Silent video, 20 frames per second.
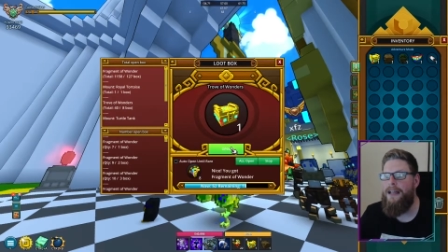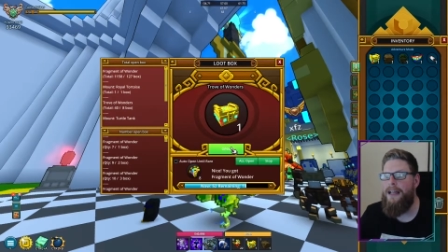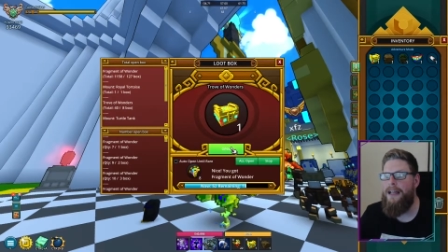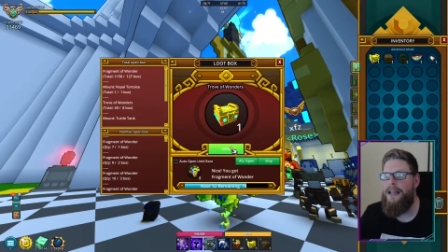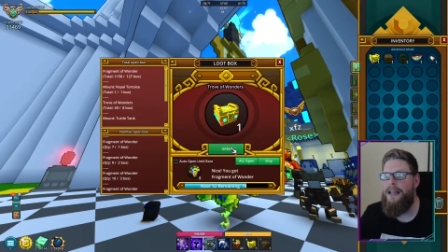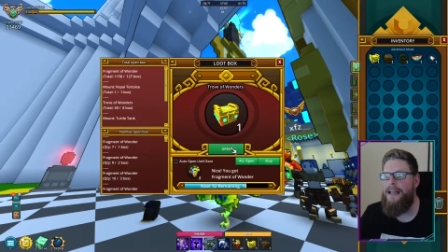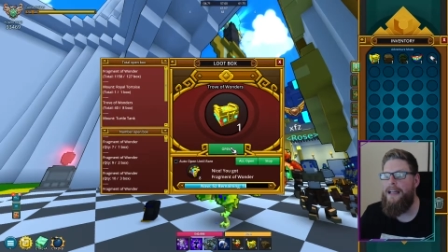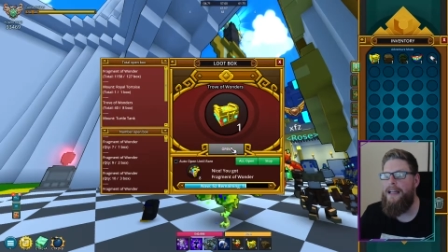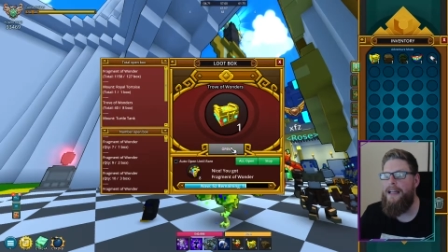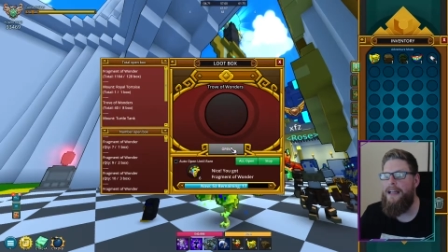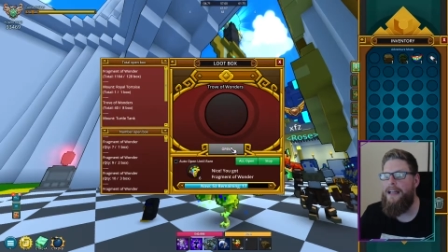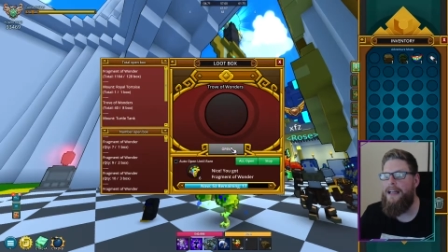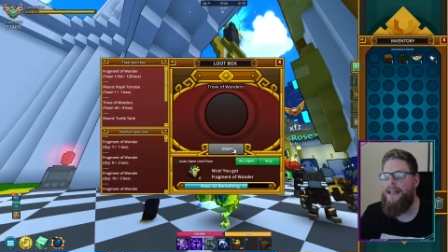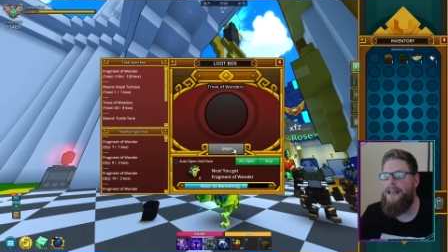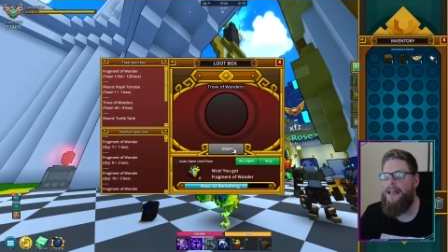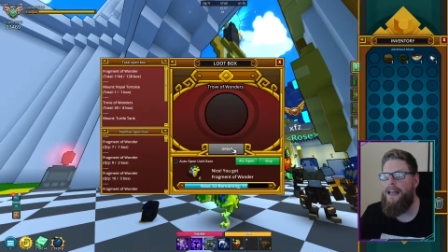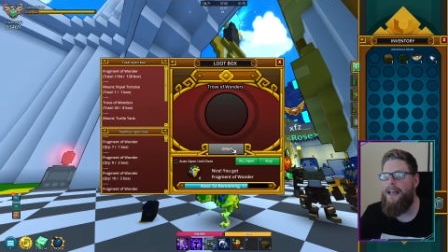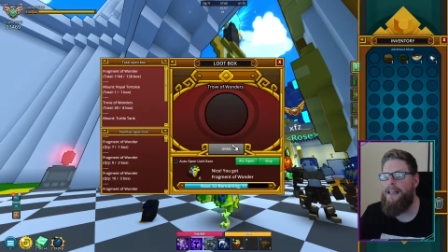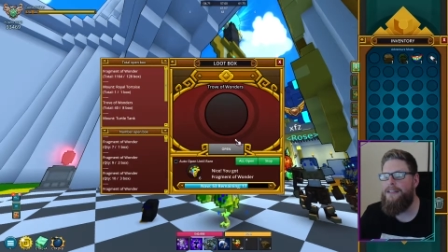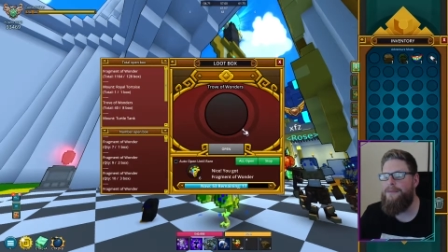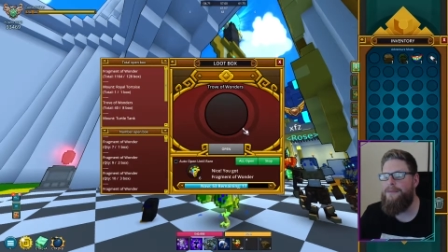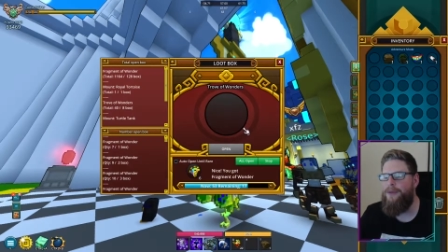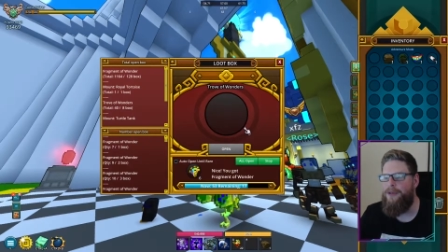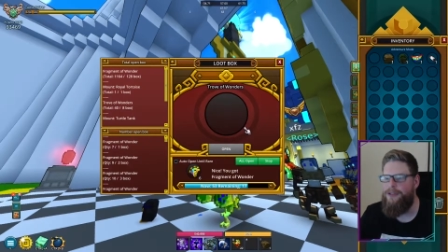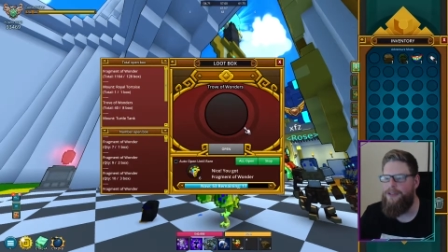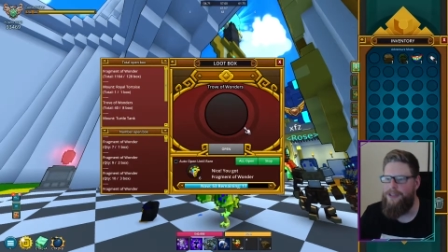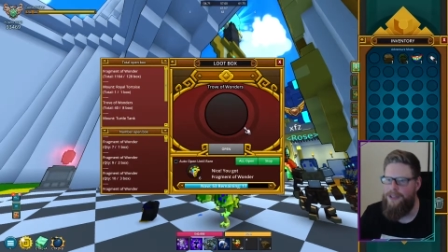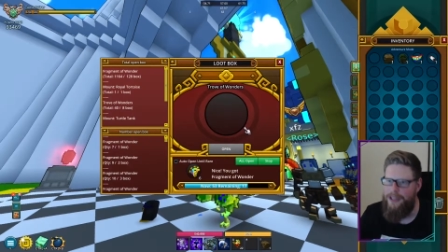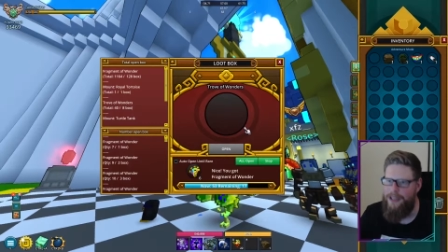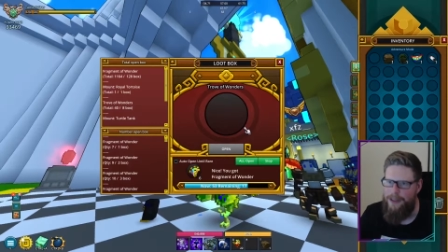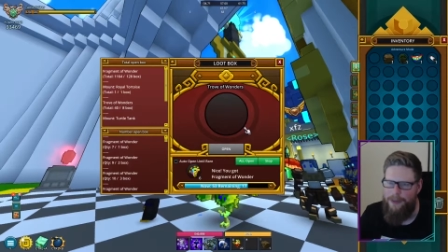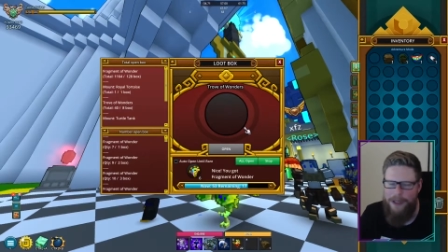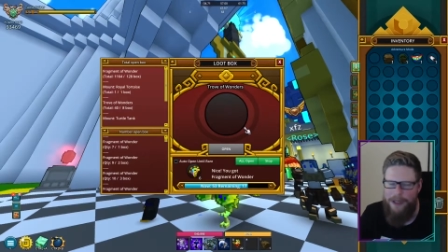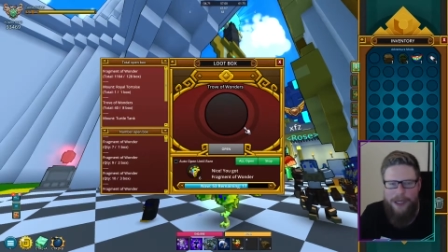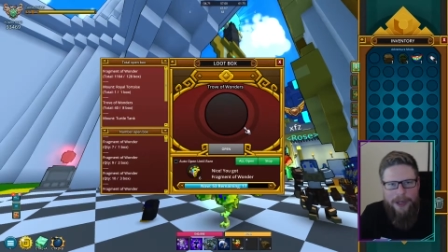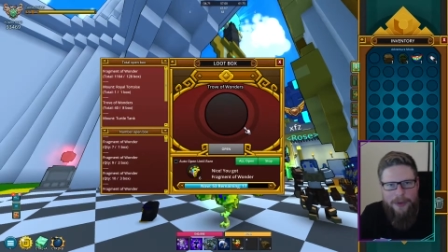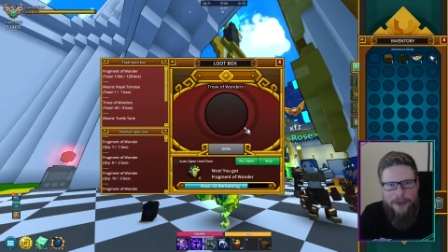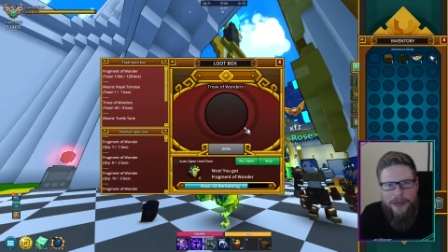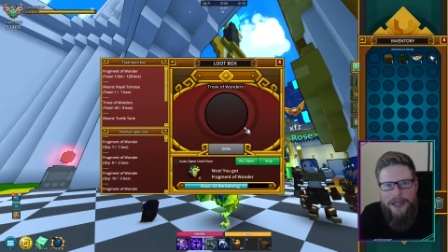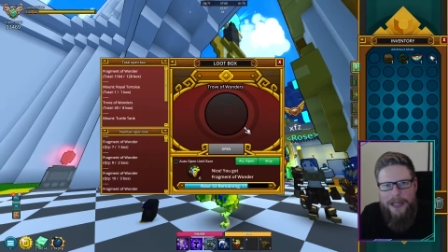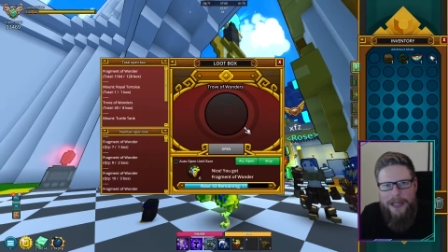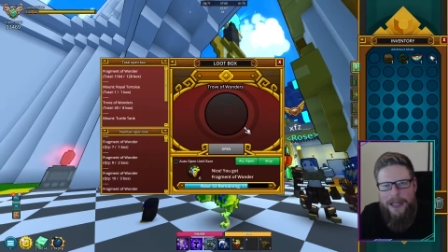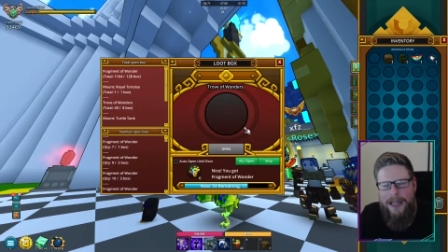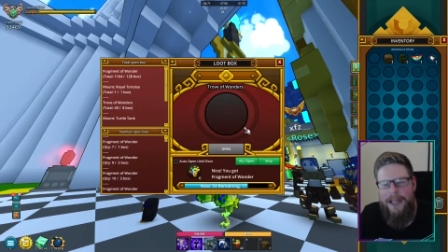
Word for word: And last box, and there we go.